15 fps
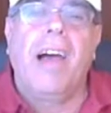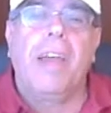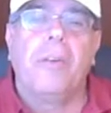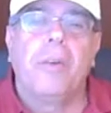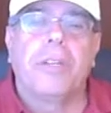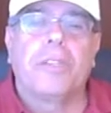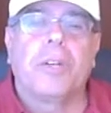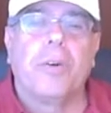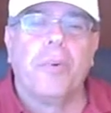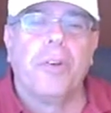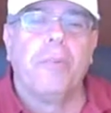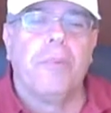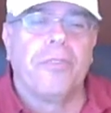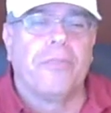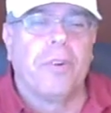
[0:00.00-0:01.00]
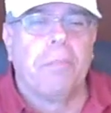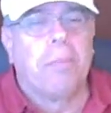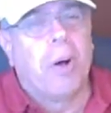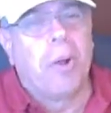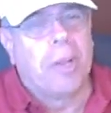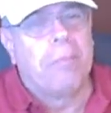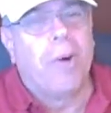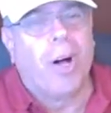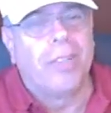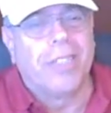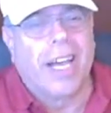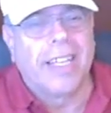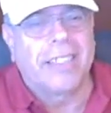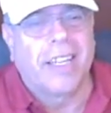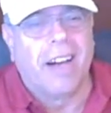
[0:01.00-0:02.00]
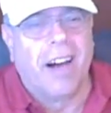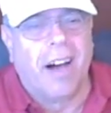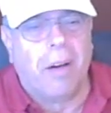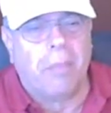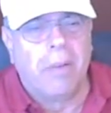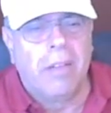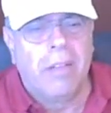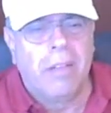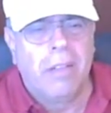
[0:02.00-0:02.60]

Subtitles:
Hi, Rich Carrubba for bowlingball.com.